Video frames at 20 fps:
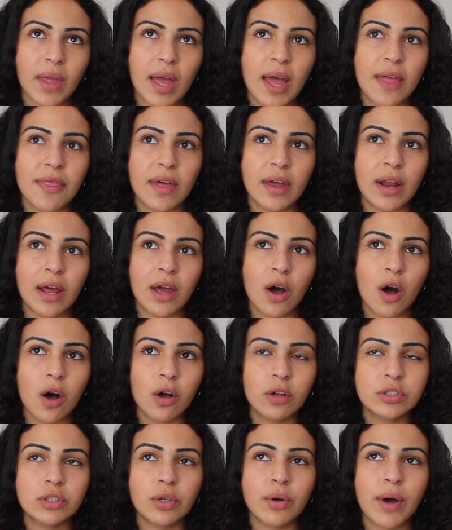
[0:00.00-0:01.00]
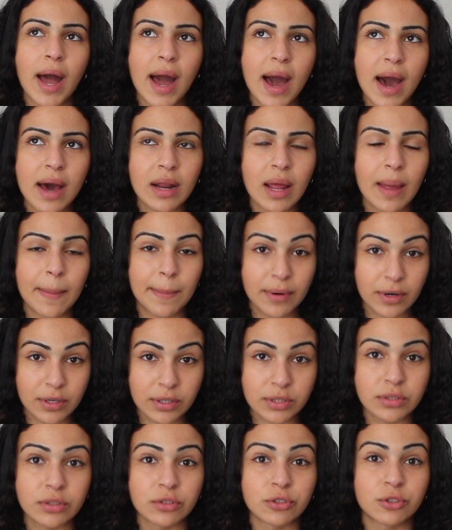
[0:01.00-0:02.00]
And then I also had a
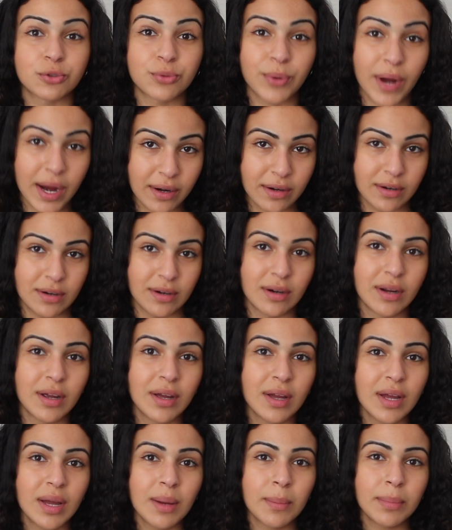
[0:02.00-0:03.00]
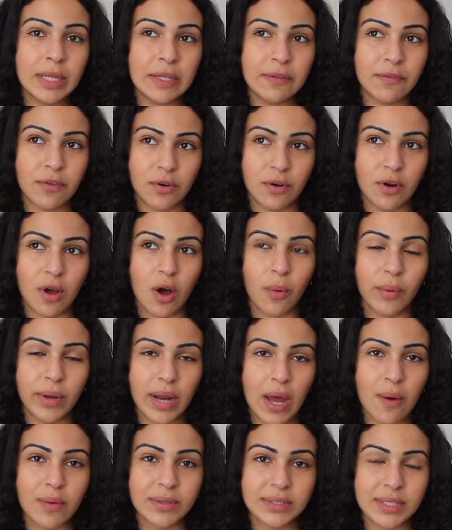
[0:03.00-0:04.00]
personal trainer, believe it or not,
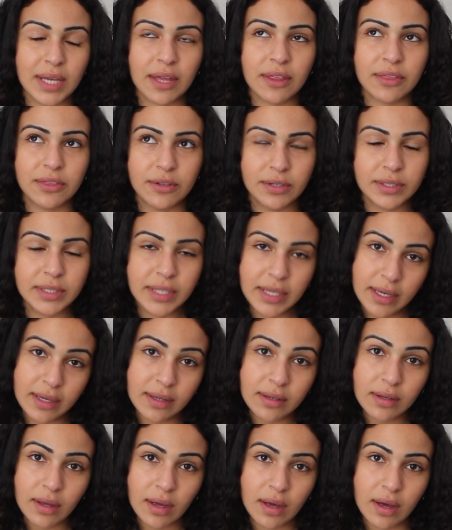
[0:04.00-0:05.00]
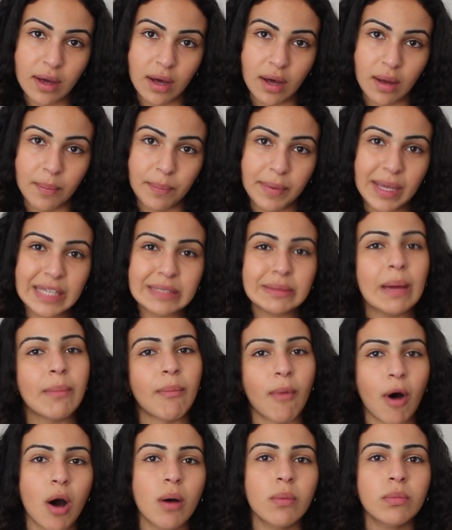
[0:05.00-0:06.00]
when I was like 13, because my
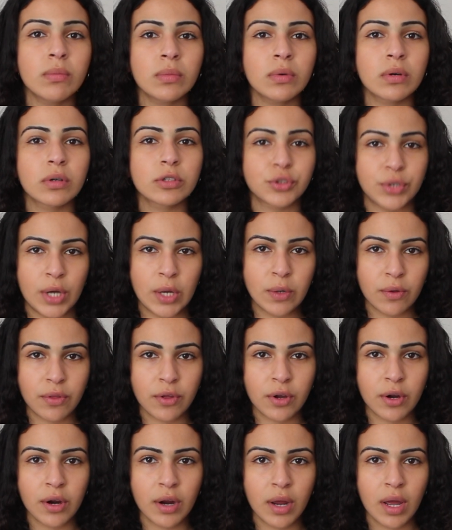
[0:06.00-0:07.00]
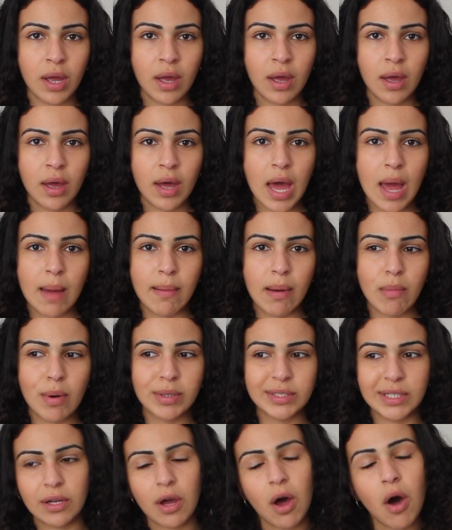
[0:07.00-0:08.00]
mom trained with her, and my mom
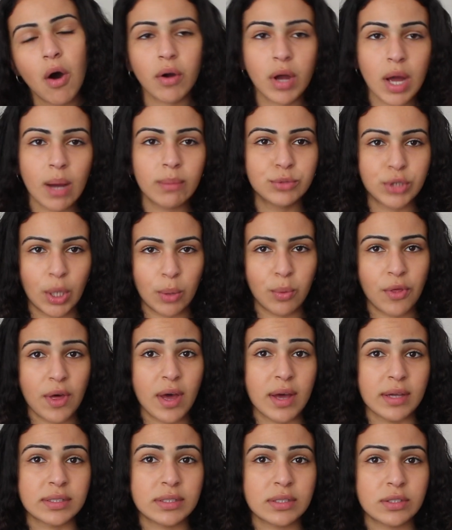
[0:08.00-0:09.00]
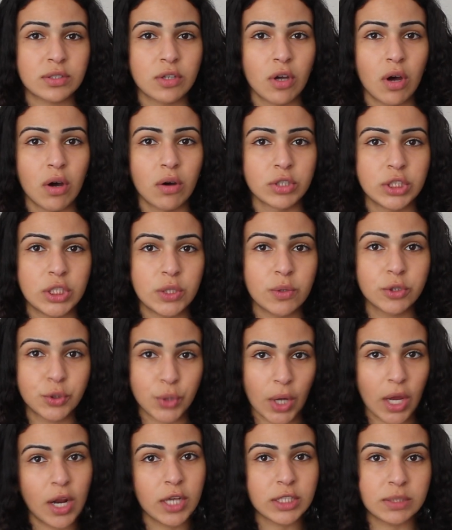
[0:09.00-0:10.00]
was like, oh, come train with us. So she would
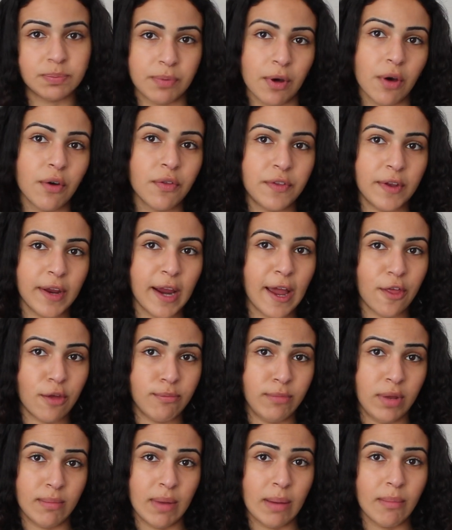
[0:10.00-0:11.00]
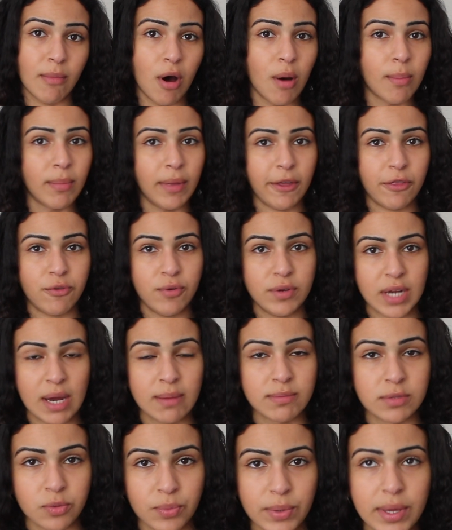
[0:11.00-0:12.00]
train us both together, me and my mom, like 3
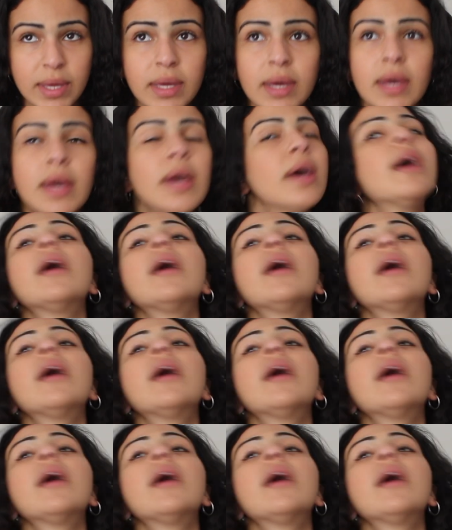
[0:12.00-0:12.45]
times a week.